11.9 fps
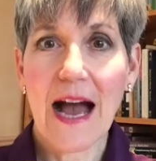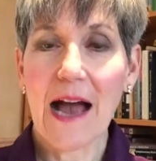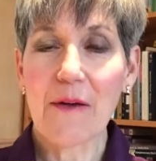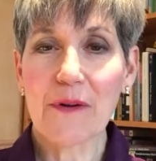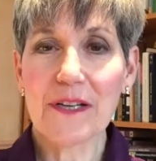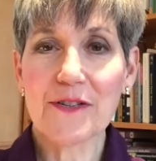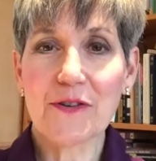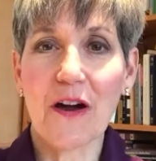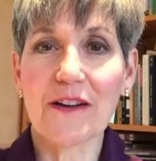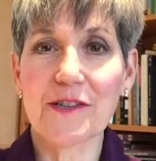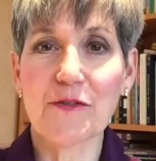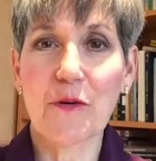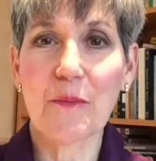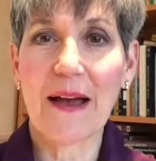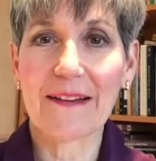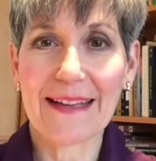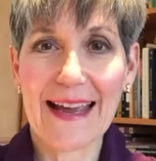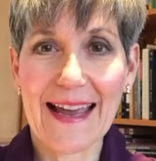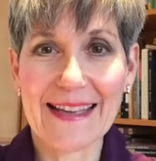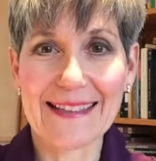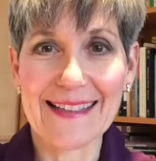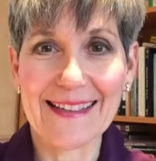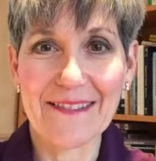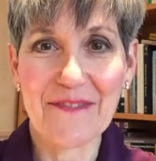I want to talk to you about Hetty.